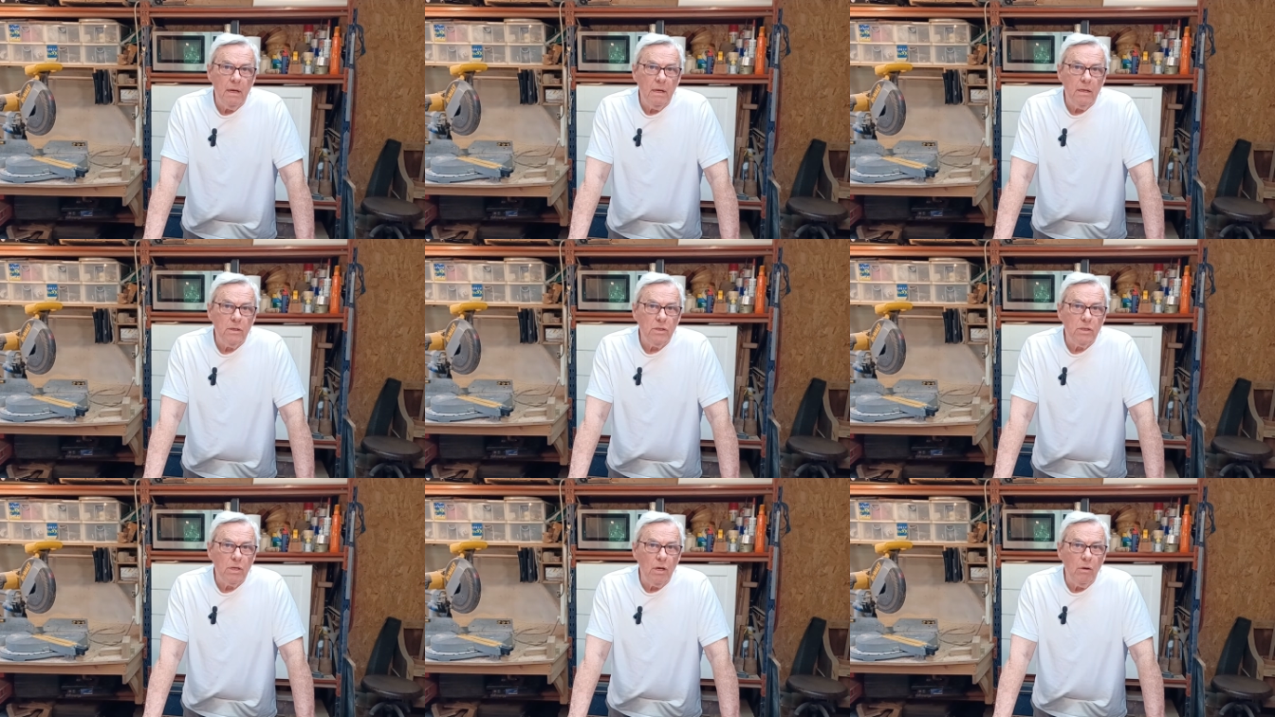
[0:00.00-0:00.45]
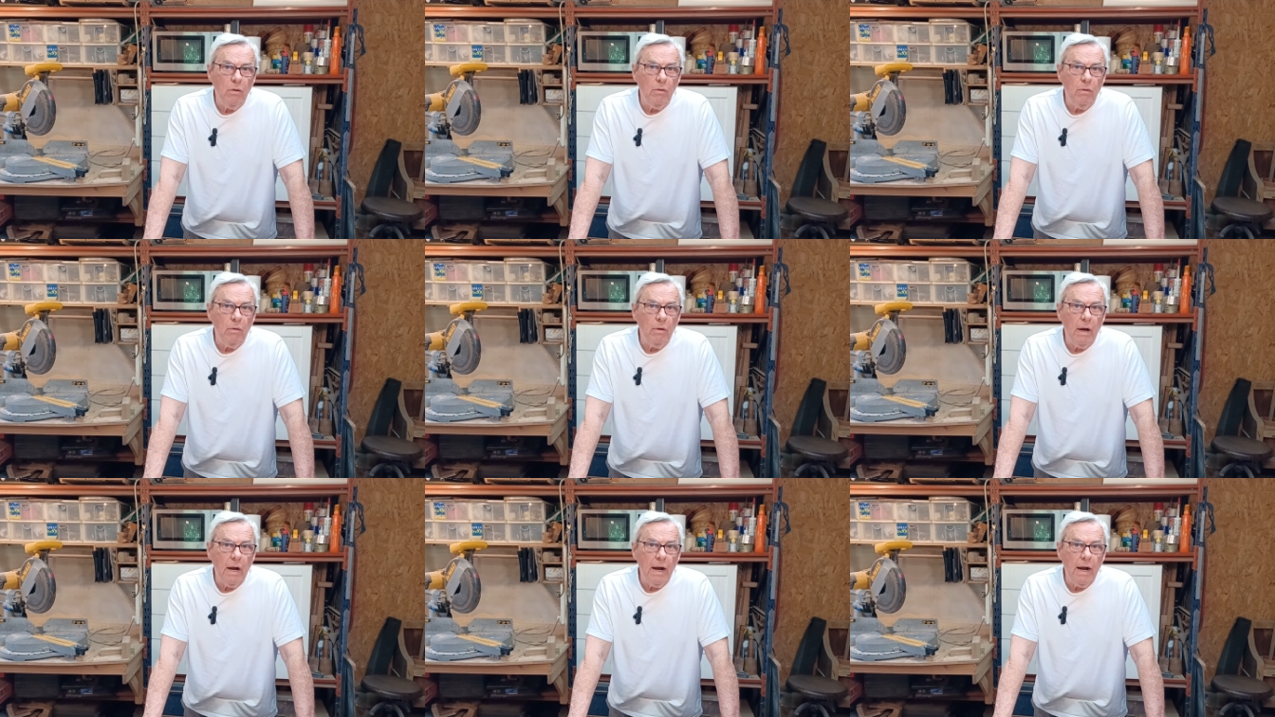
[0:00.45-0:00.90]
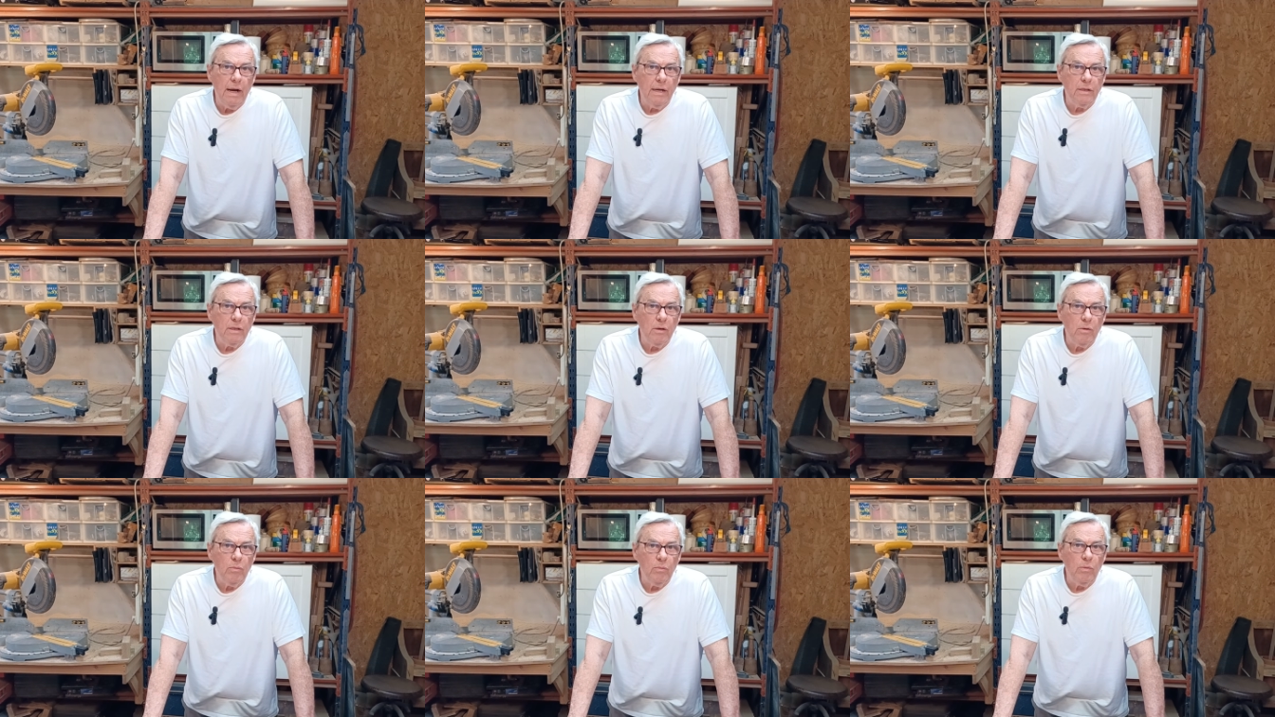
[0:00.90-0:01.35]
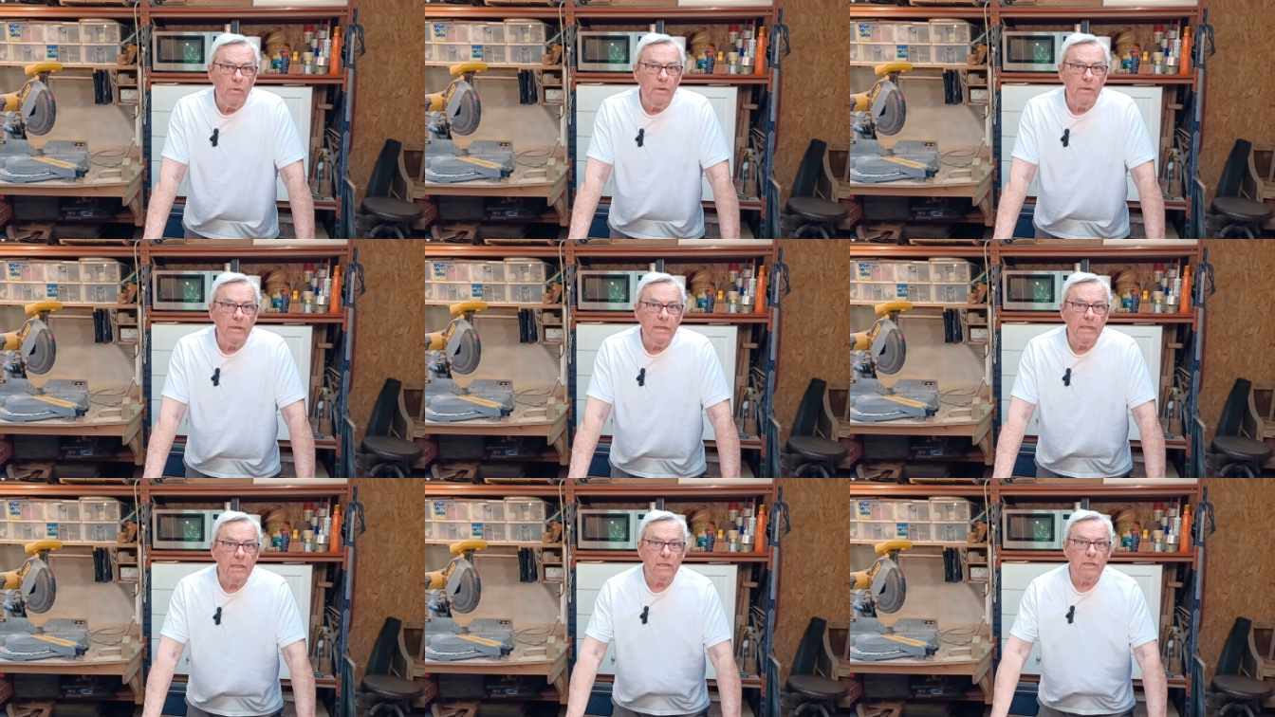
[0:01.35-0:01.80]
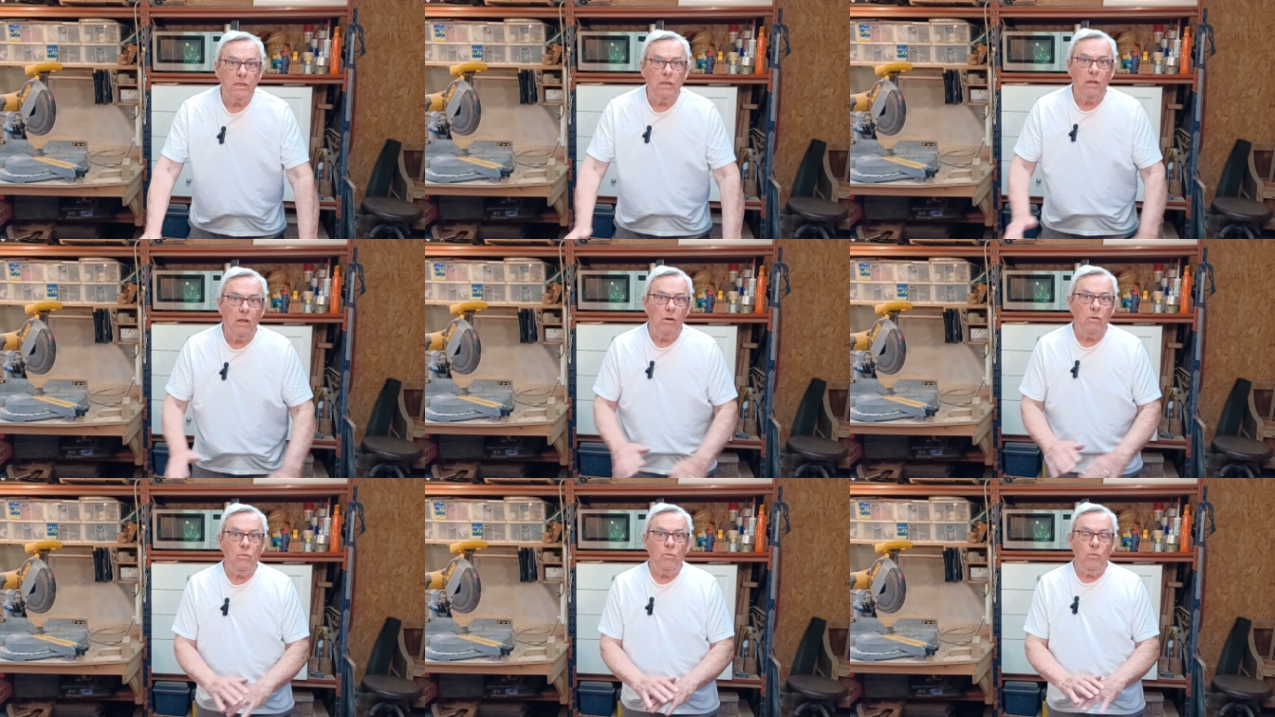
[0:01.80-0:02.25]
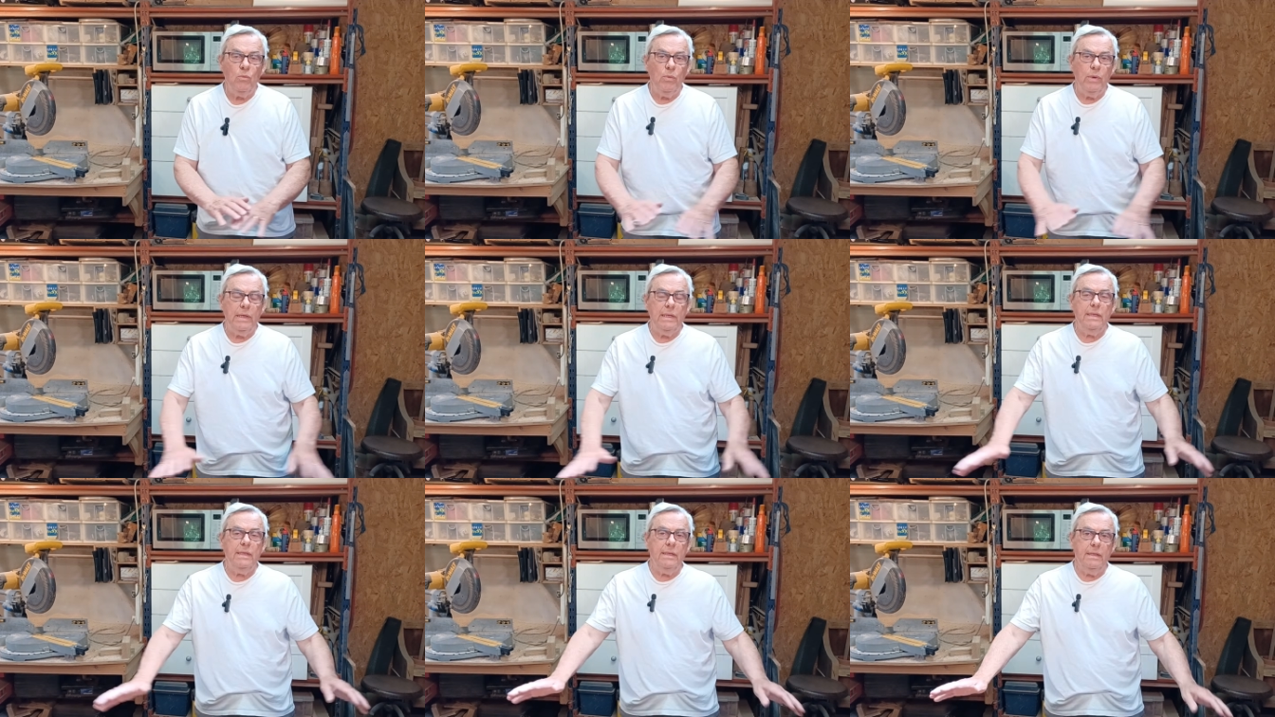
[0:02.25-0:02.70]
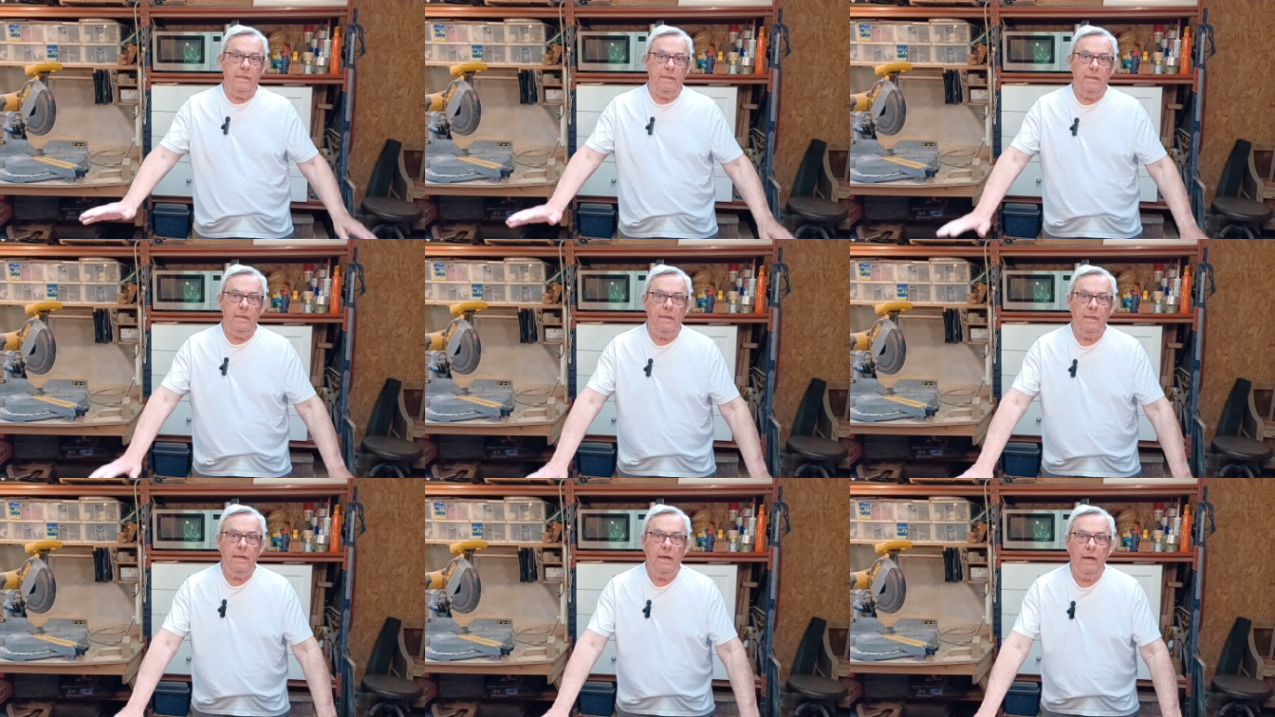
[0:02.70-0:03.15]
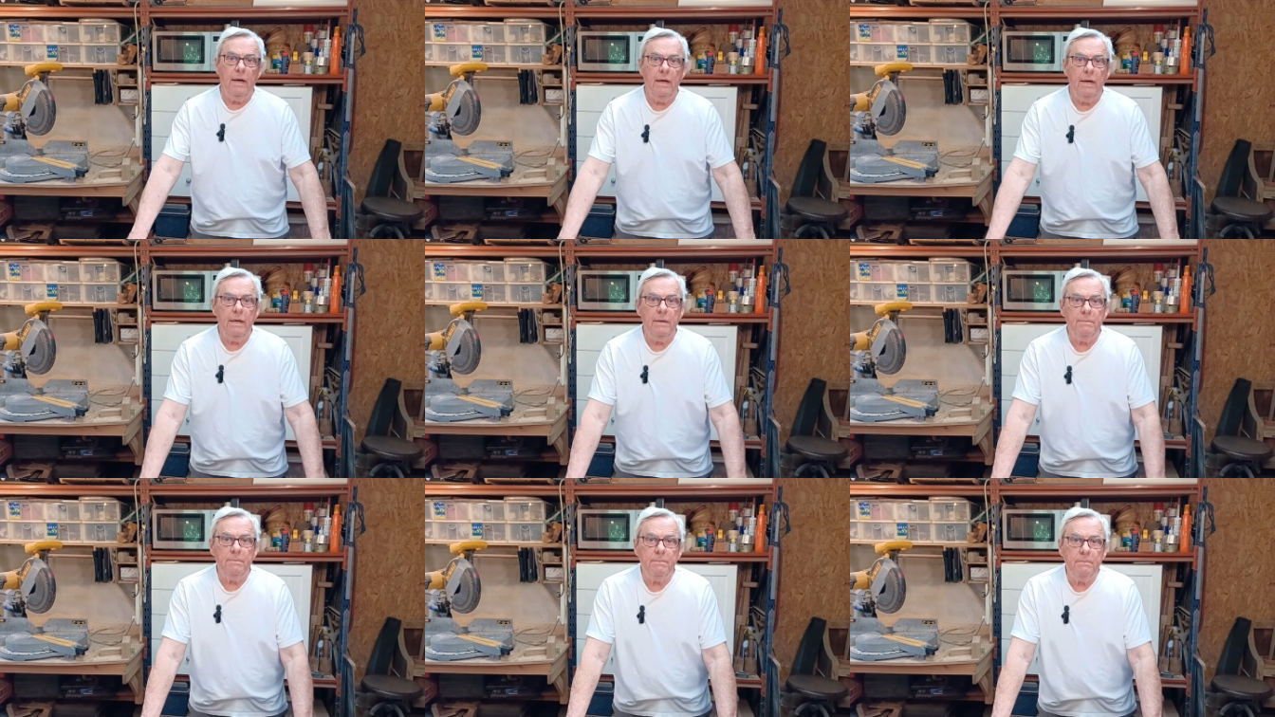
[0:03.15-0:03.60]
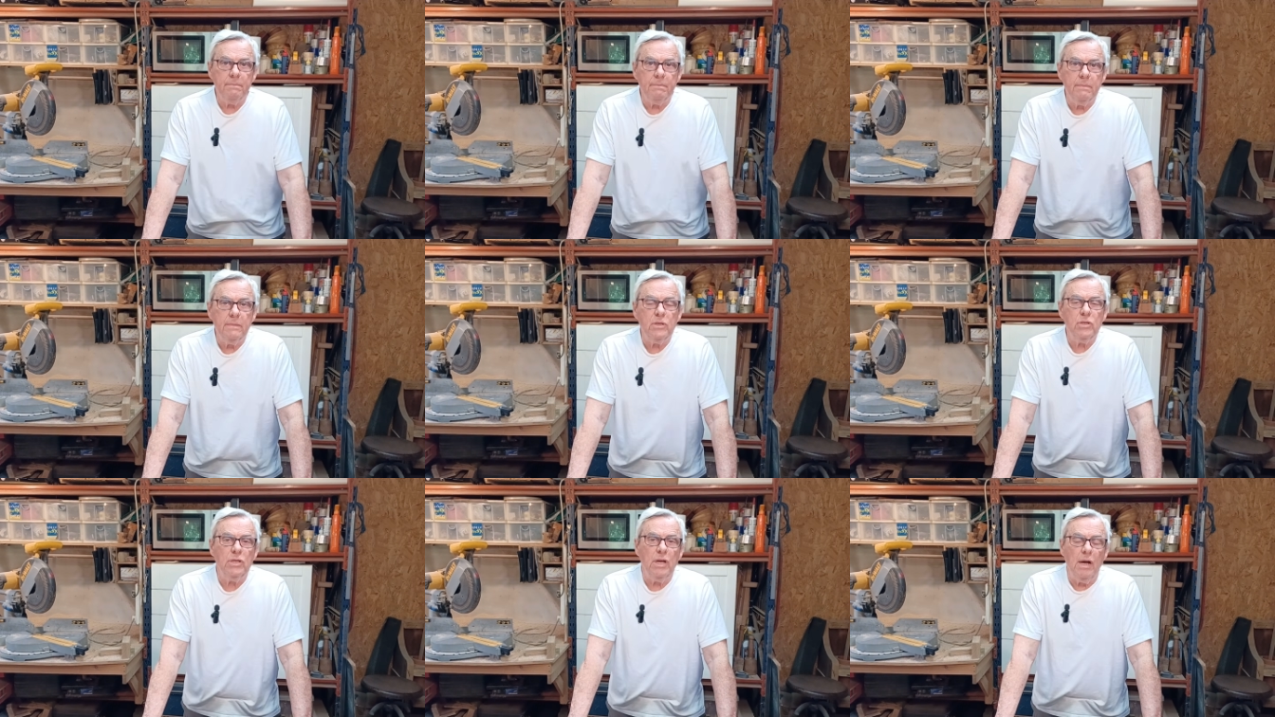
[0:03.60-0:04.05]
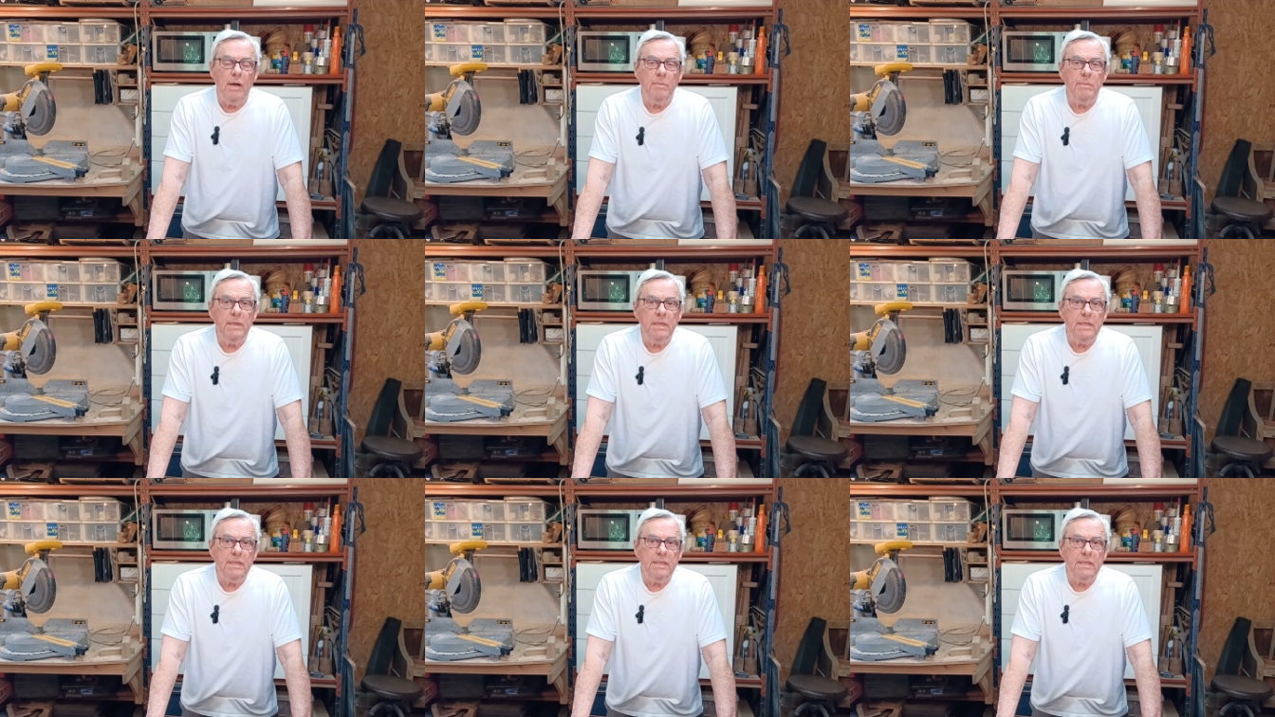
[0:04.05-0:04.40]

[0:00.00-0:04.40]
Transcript: so I don't want these long-winded sharpening